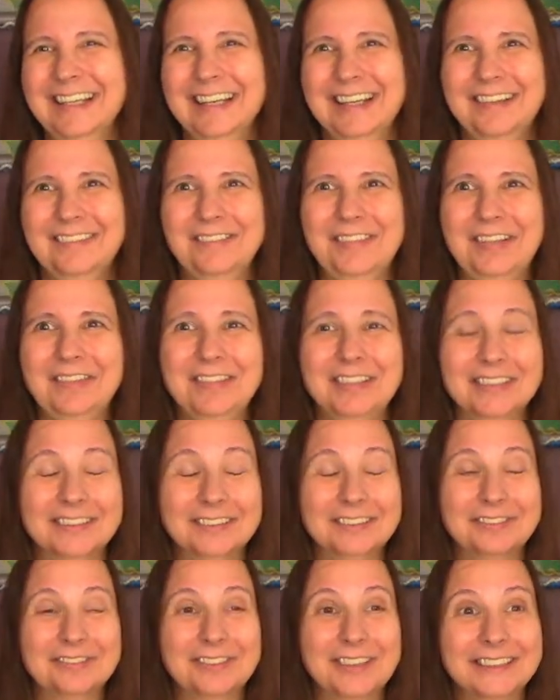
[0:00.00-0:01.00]
Maybe a
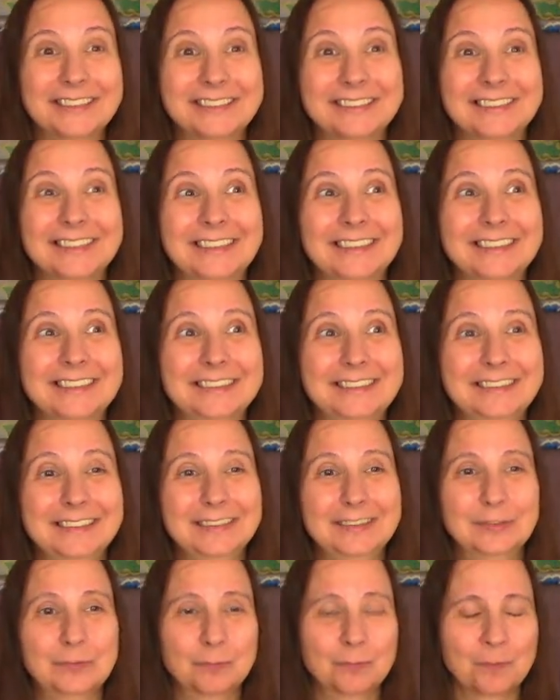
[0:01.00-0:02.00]
little frustrated.
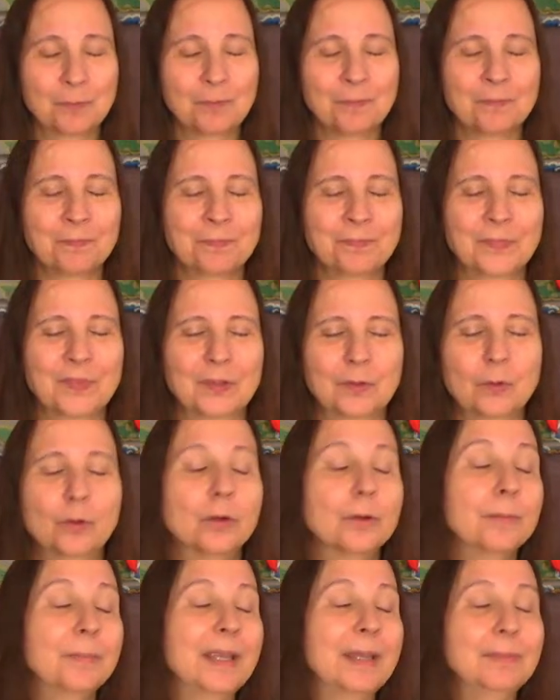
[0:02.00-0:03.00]

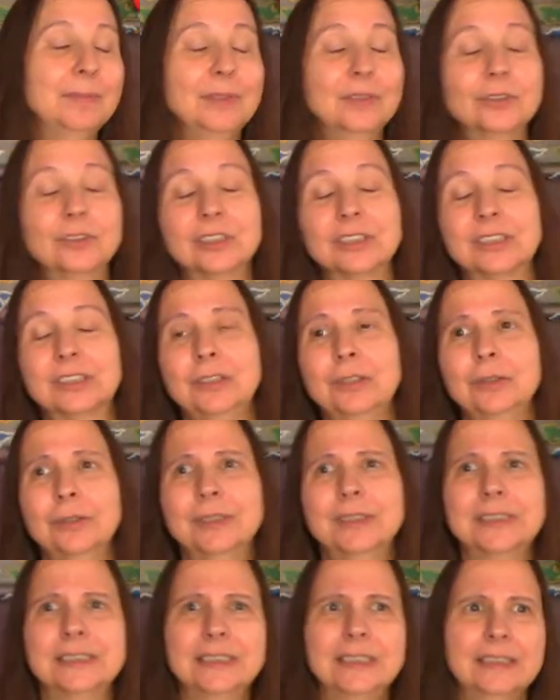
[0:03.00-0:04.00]
Or maybe you're just
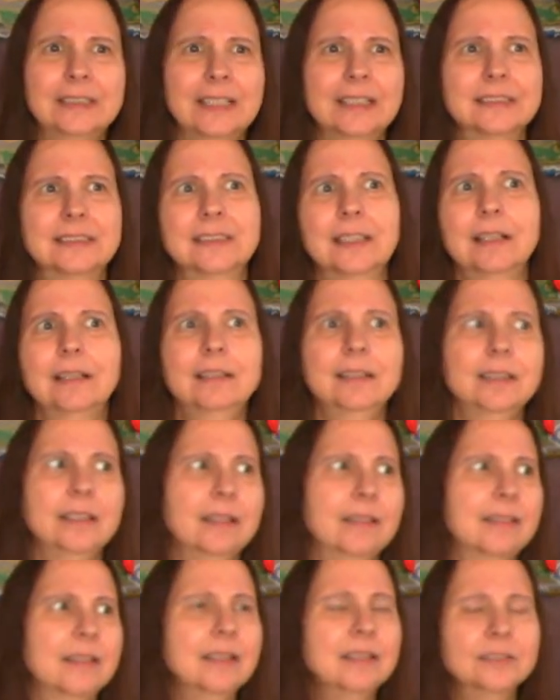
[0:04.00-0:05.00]
noticing that suddenly
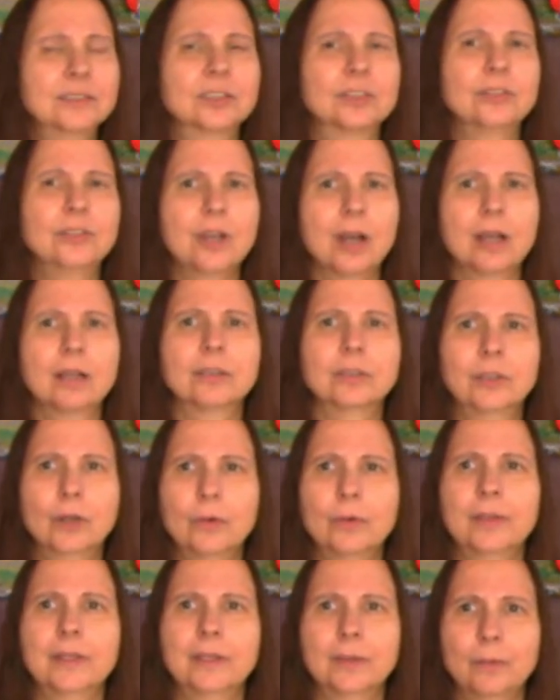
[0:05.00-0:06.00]
things are not
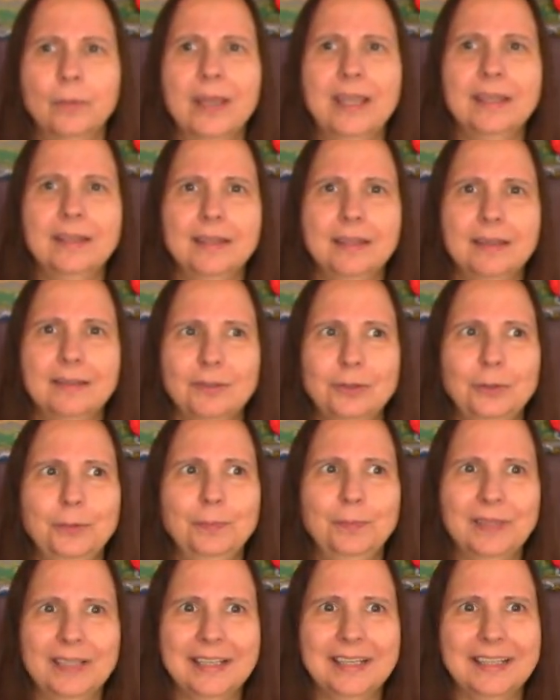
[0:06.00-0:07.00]
going the way that you
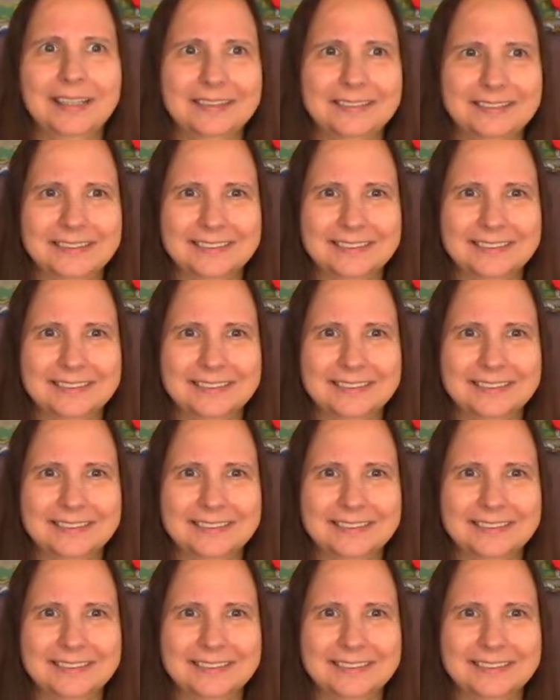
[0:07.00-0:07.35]
planned.